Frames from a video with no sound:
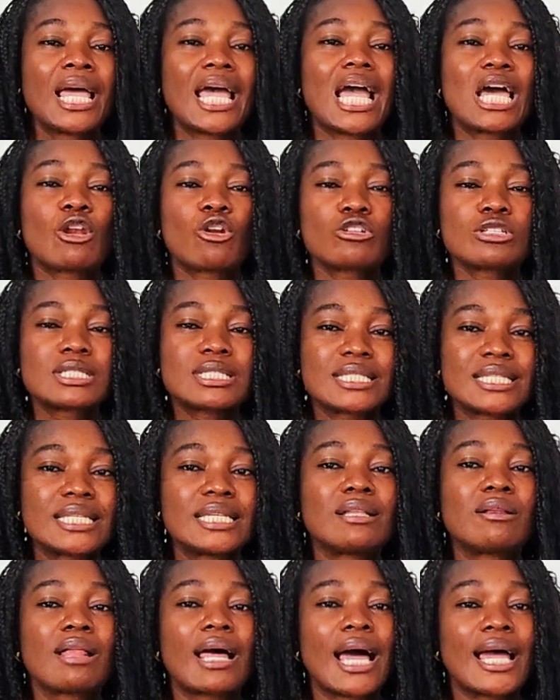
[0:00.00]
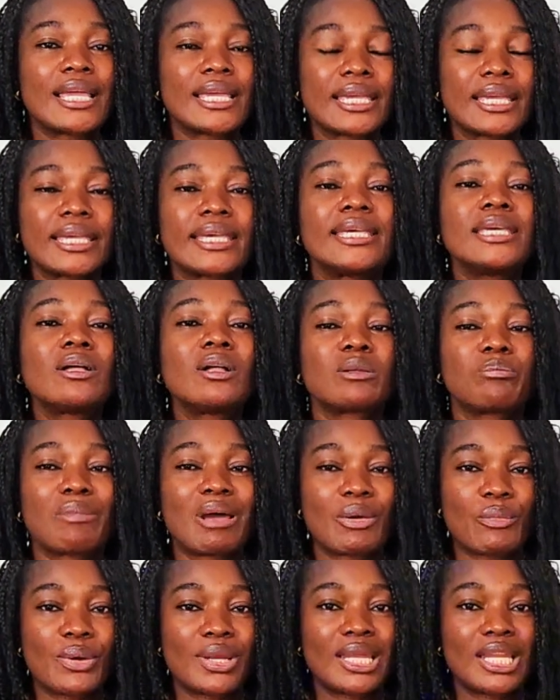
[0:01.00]
And until I healed
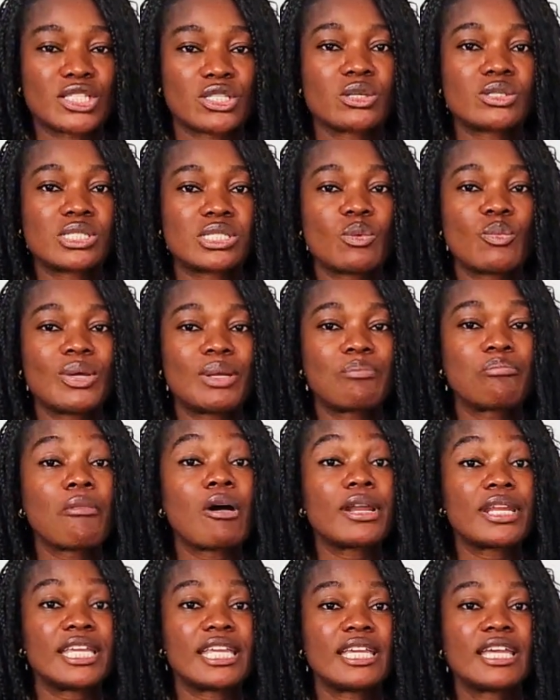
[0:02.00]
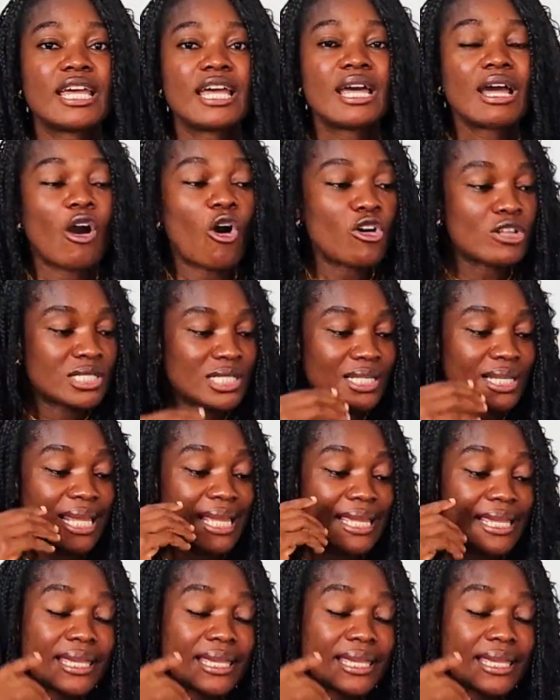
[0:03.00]
my relationship with money, until I